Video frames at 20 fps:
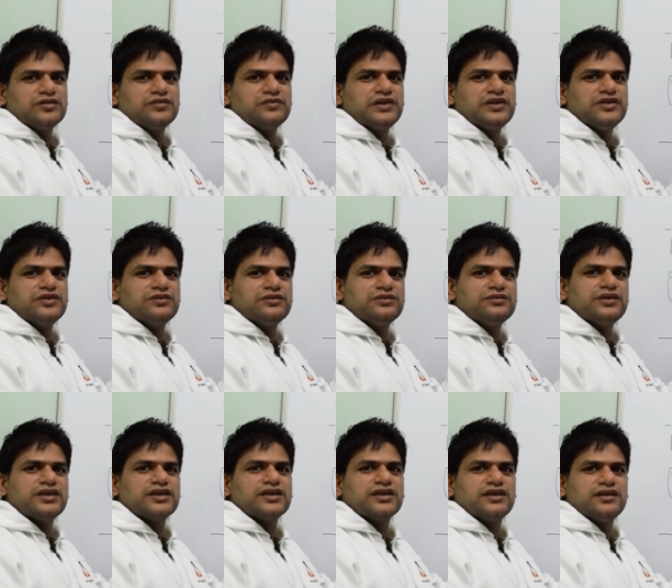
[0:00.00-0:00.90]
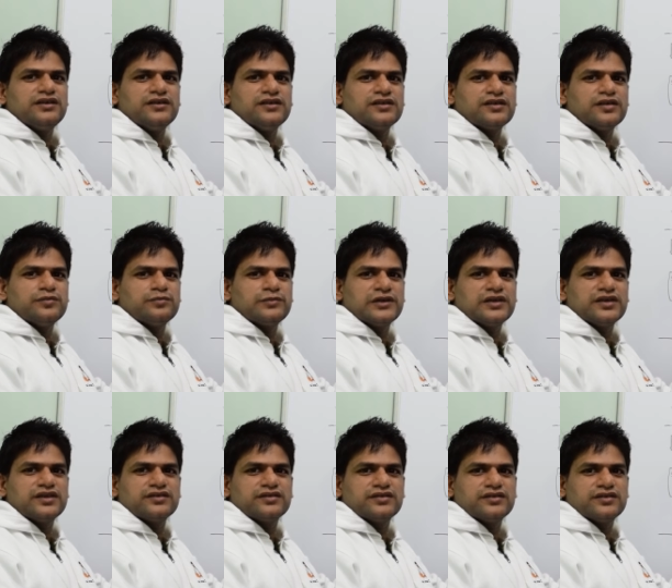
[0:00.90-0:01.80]
when you do a kernel
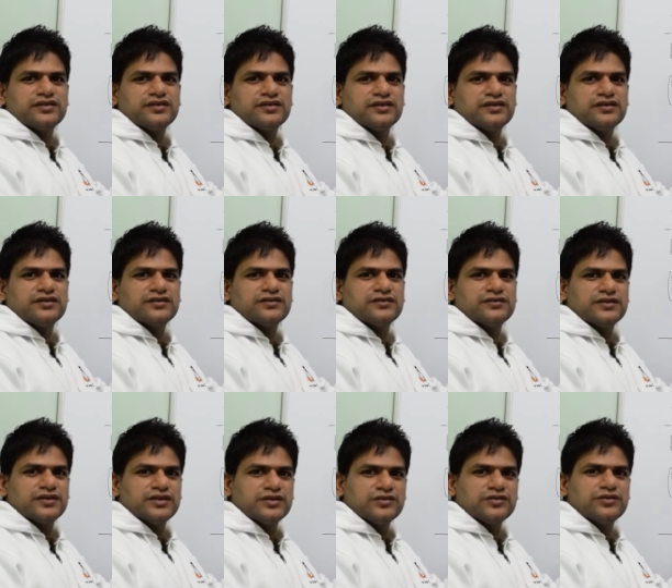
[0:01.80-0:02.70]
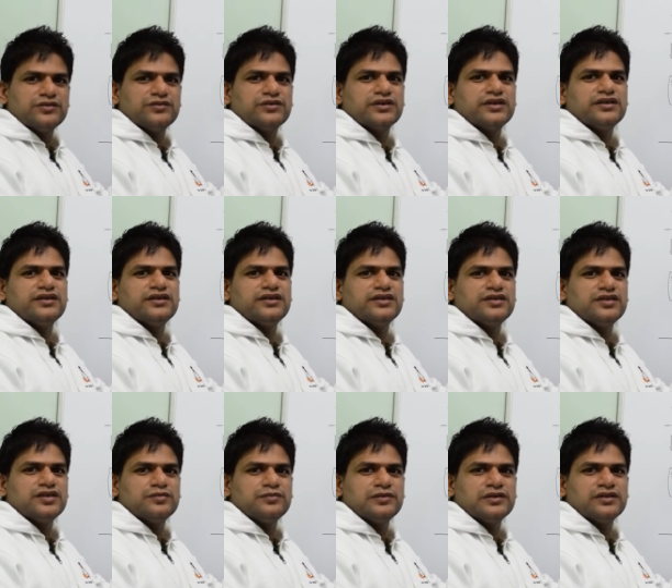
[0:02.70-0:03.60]
compilation, you can
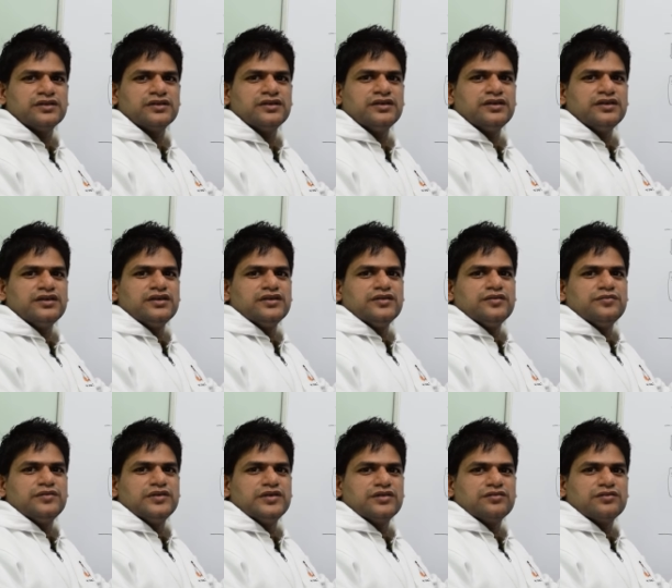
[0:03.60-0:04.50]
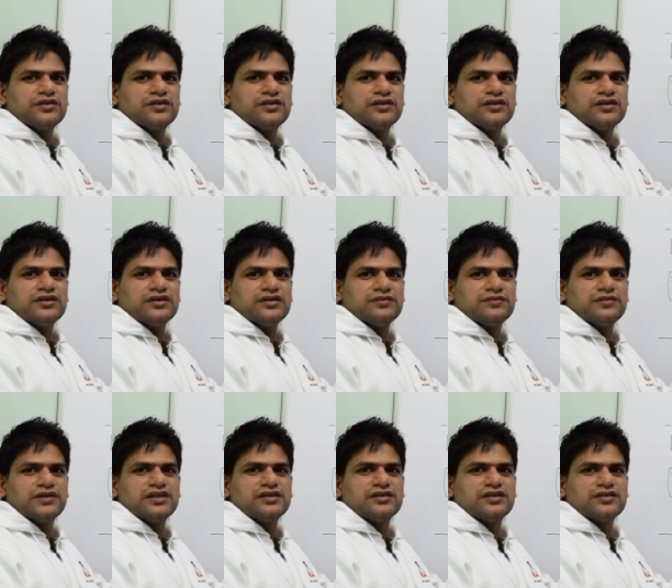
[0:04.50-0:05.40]
disable whichever
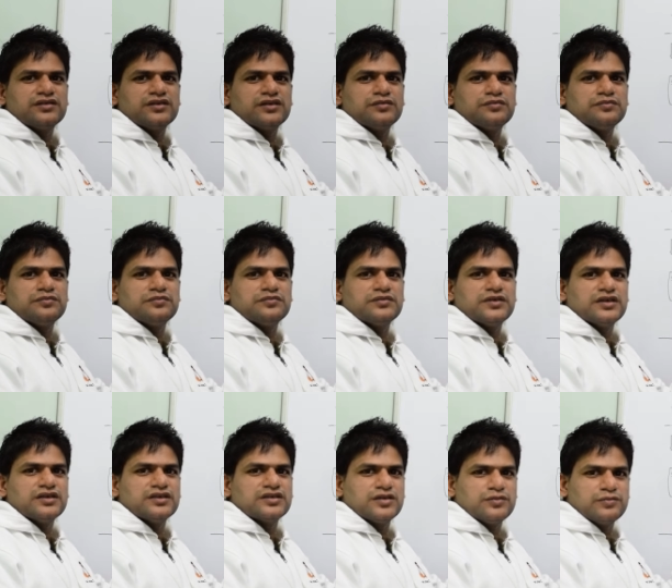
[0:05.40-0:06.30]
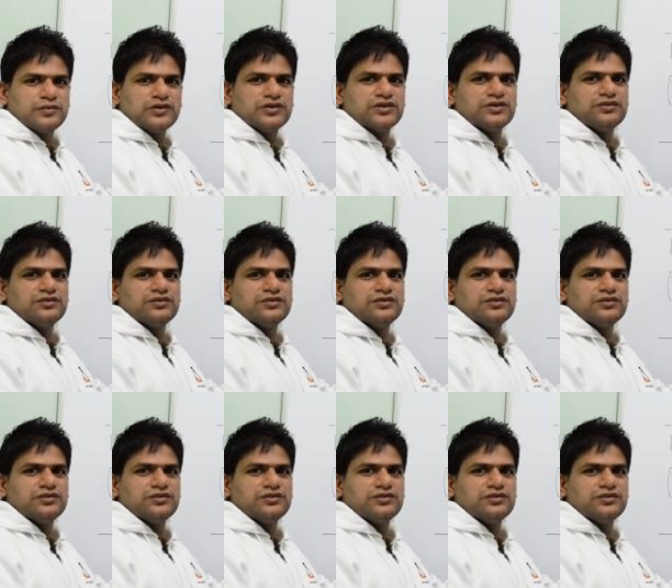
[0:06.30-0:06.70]
file system support